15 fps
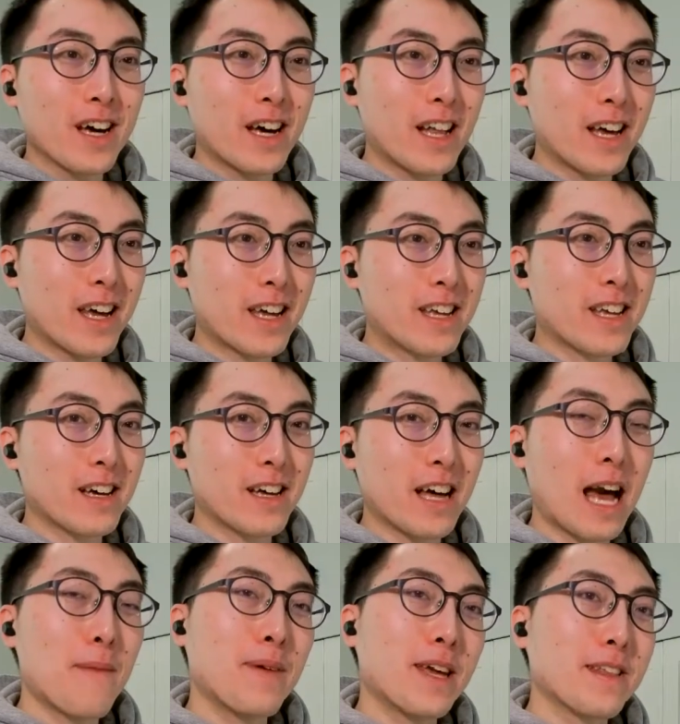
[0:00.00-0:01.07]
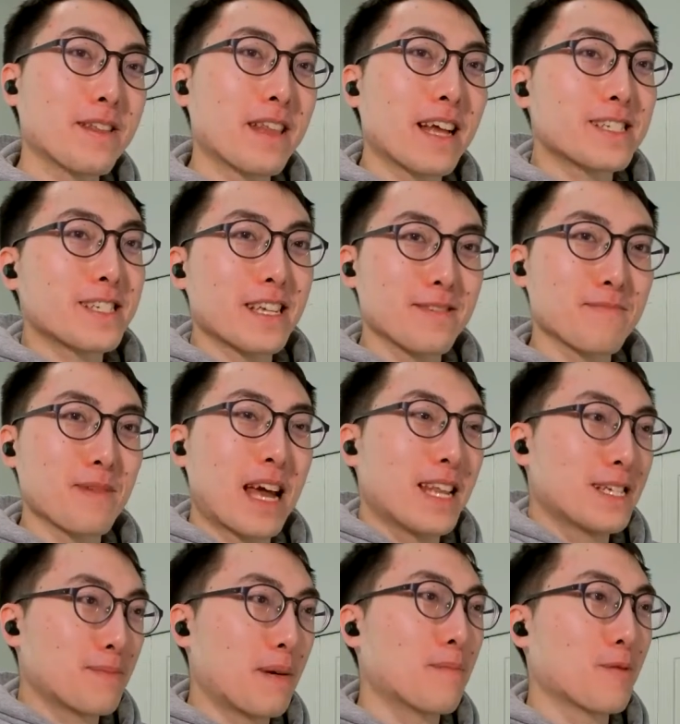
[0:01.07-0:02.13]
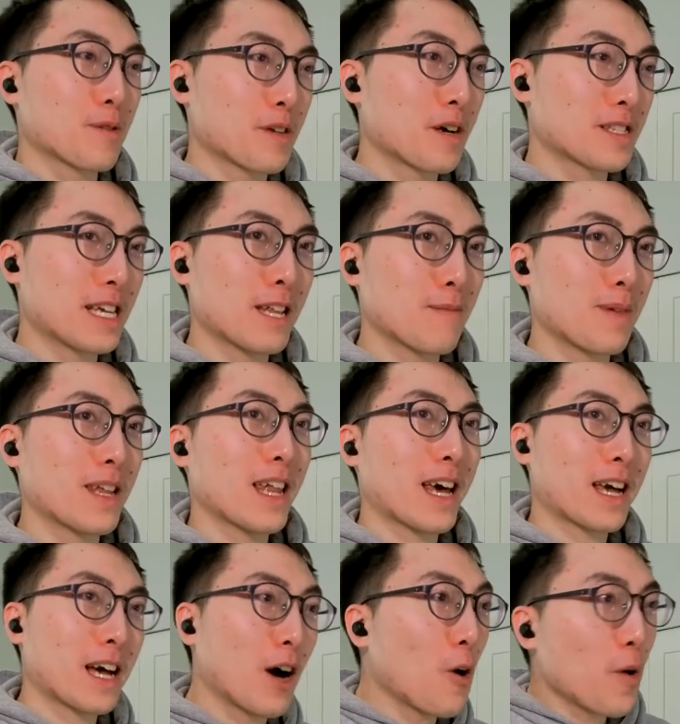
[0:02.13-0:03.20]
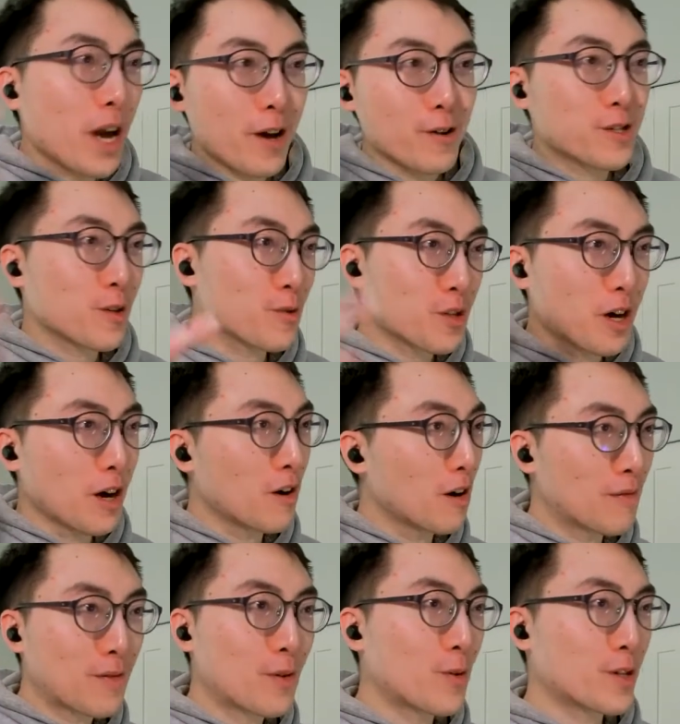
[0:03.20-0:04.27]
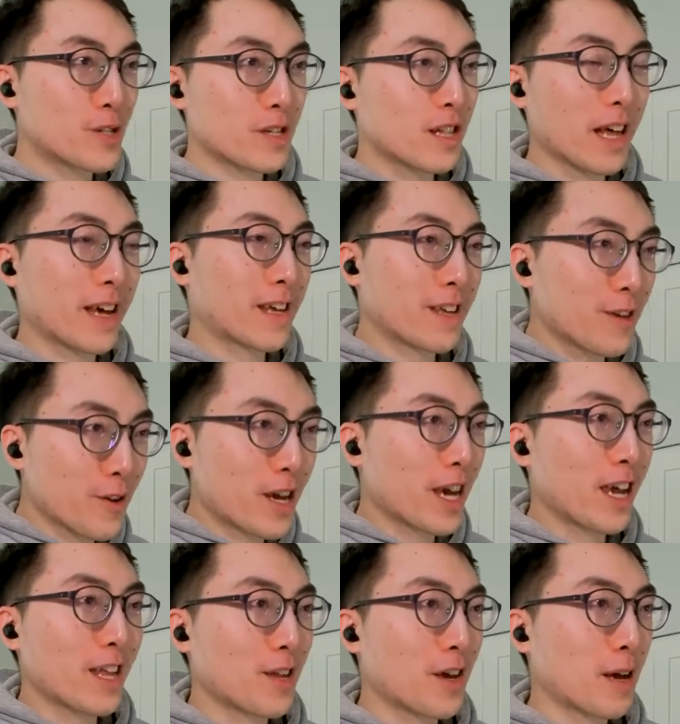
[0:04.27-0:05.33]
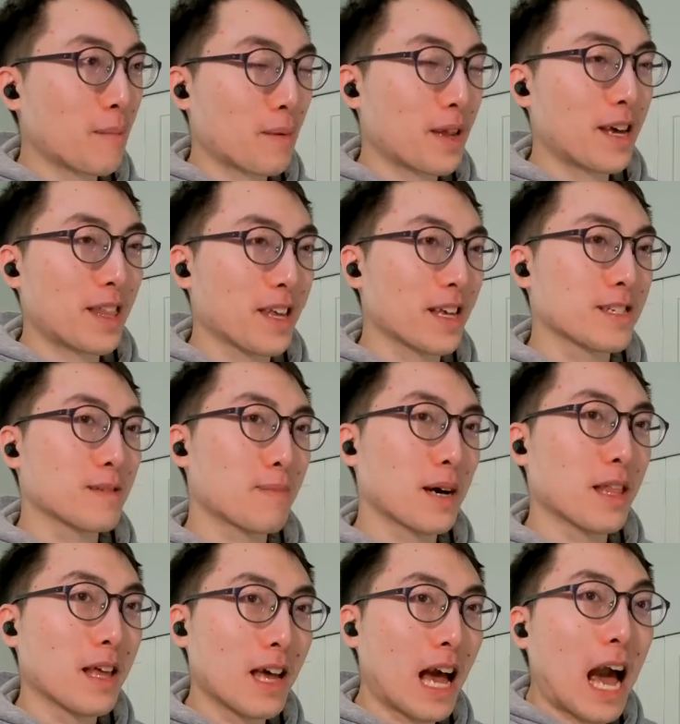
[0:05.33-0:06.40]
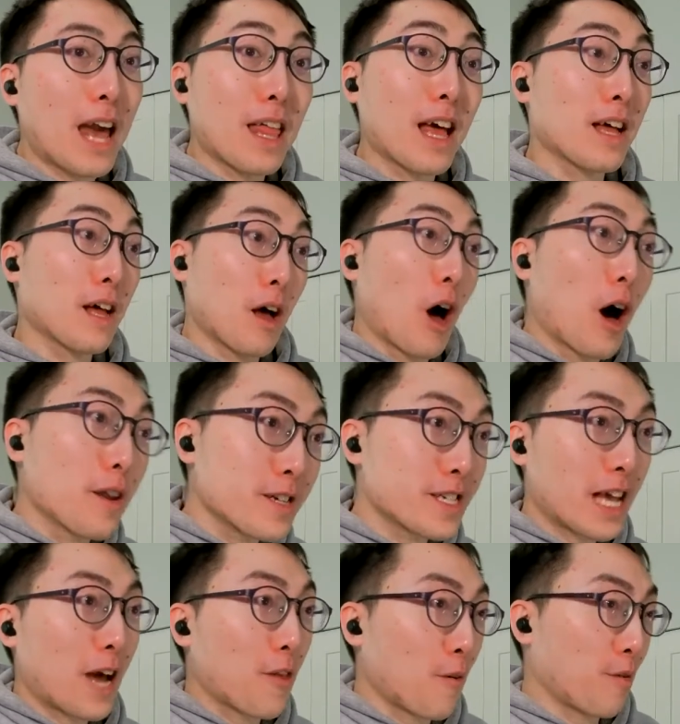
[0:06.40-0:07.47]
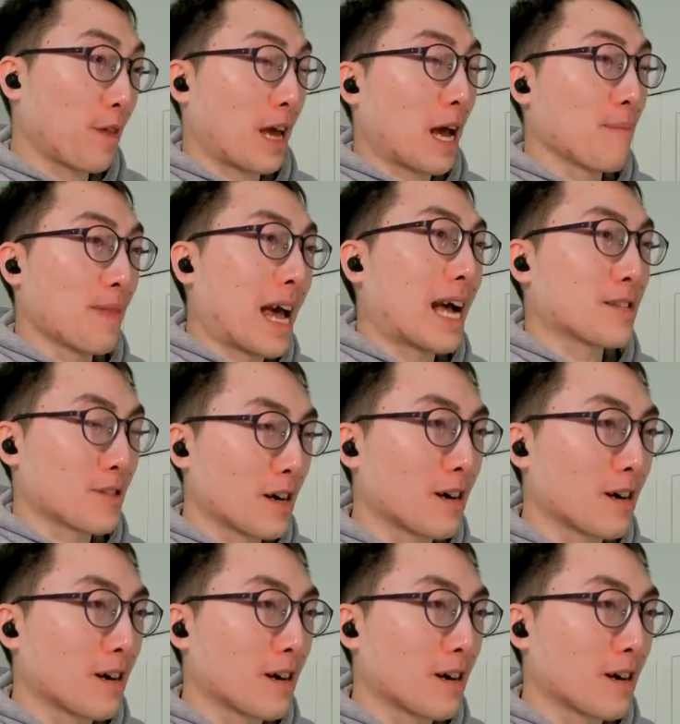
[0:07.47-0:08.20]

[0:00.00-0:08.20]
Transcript: like I mean, that's at least people t- telling me like, "Oh yeah, you're so tall. Of course, like you can you can play this." But I honestly, I don't think I'm that